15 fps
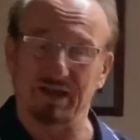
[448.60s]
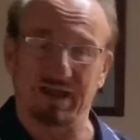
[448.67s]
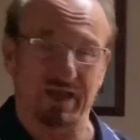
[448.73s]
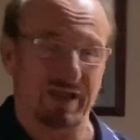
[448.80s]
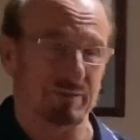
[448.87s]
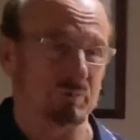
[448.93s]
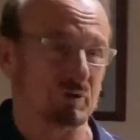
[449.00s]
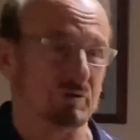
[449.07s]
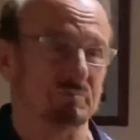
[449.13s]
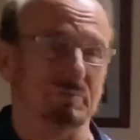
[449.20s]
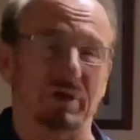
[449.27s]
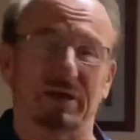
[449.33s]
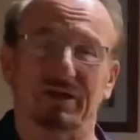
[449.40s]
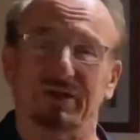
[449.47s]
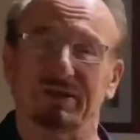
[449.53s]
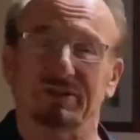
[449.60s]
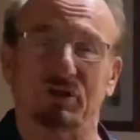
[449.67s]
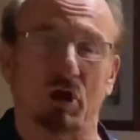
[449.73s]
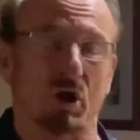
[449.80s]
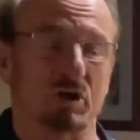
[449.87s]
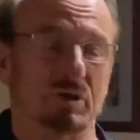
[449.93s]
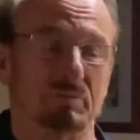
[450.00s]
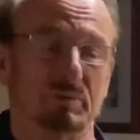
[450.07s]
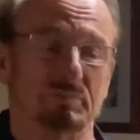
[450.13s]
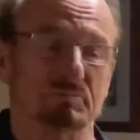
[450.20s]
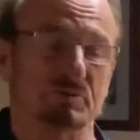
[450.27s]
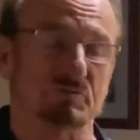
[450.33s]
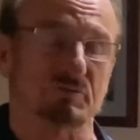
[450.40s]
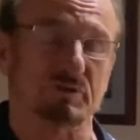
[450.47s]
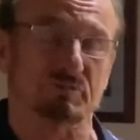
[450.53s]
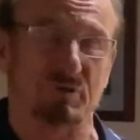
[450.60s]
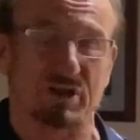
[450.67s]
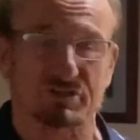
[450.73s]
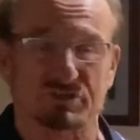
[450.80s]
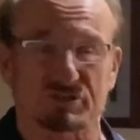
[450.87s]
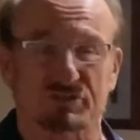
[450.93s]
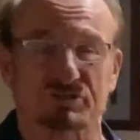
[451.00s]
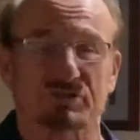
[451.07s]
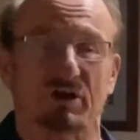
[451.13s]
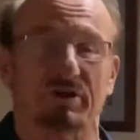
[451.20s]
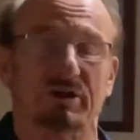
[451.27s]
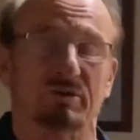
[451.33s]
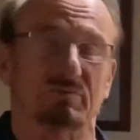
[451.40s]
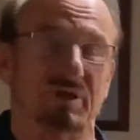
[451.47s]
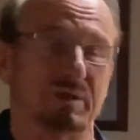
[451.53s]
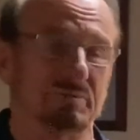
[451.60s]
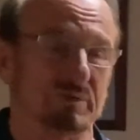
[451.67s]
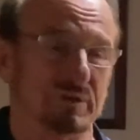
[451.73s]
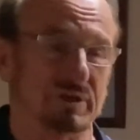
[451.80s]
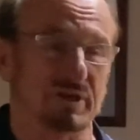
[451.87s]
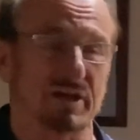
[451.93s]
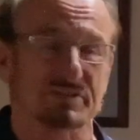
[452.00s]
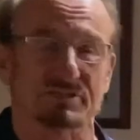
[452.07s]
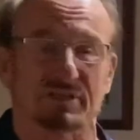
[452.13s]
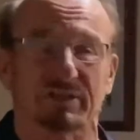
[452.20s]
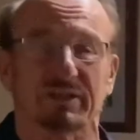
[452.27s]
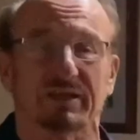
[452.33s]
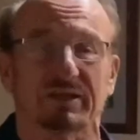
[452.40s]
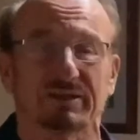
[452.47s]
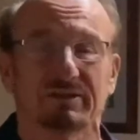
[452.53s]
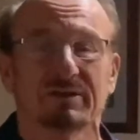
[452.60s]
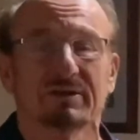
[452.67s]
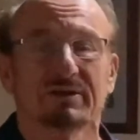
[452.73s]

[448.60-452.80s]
hammered. The argument between Russia and Saudi Arabia escalated.